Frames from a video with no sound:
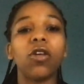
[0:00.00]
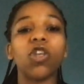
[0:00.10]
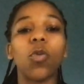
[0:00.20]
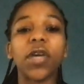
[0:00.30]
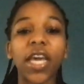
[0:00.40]

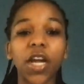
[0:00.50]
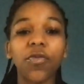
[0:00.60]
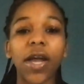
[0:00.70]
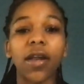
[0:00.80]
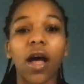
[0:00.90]
So we'll kick
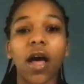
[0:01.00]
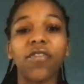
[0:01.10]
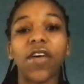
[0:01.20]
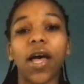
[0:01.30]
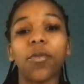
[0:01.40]
it right
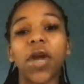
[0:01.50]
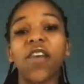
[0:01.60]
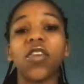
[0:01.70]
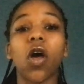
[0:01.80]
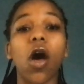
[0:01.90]
off. We're
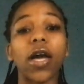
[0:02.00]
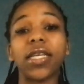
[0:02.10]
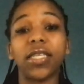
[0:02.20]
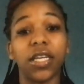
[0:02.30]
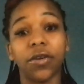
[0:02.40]
having an
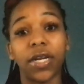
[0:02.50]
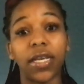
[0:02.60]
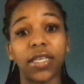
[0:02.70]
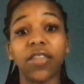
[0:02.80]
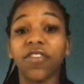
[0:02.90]
August
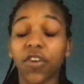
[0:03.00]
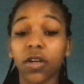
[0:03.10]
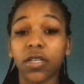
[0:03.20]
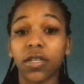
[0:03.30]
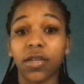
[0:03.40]
series, and the
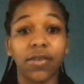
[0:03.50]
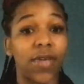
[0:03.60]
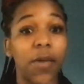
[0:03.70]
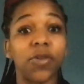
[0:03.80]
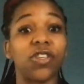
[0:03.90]
first
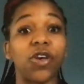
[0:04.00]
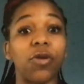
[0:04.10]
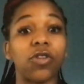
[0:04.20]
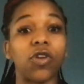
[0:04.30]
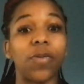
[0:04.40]

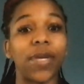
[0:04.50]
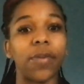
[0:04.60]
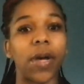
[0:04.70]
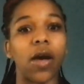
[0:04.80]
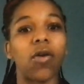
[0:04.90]
episode is going to be
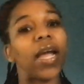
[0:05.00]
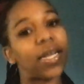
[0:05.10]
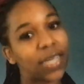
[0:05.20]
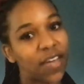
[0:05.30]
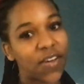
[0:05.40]
about
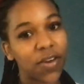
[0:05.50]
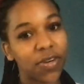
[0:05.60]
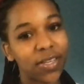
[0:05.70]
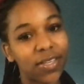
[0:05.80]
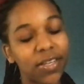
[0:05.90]

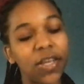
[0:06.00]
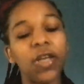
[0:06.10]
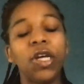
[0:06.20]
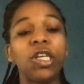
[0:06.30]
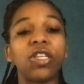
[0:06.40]
antivirus.
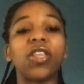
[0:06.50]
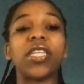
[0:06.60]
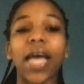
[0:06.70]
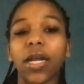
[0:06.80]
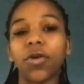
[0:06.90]
So the
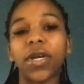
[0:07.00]
title